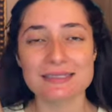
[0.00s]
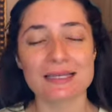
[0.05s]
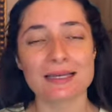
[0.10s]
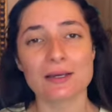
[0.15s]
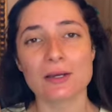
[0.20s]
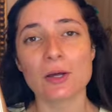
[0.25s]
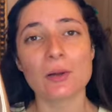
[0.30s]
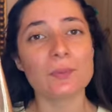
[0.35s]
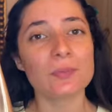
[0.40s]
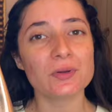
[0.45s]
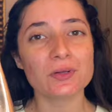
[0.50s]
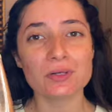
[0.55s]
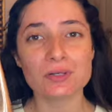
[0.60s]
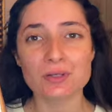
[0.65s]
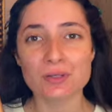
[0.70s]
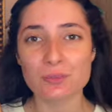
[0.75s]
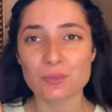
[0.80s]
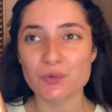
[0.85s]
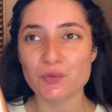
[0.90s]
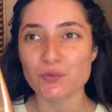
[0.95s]
Like I'll put it
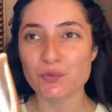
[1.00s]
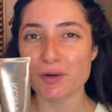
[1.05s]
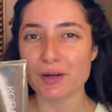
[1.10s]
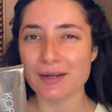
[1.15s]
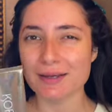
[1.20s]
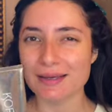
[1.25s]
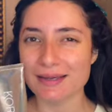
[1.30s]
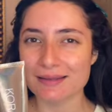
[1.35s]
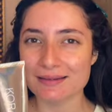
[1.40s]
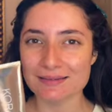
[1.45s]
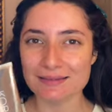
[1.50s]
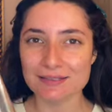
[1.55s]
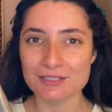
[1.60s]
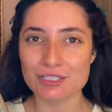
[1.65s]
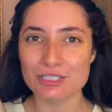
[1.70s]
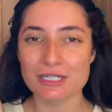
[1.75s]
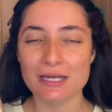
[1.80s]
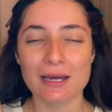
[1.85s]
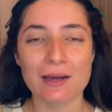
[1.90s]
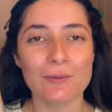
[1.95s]
on before I get in the
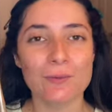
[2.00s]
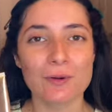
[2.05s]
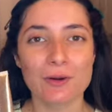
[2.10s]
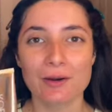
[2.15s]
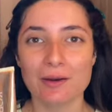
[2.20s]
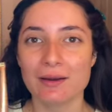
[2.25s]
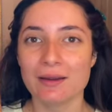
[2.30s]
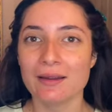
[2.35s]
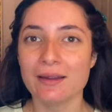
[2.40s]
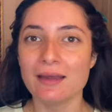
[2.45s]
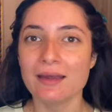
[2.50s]
shower,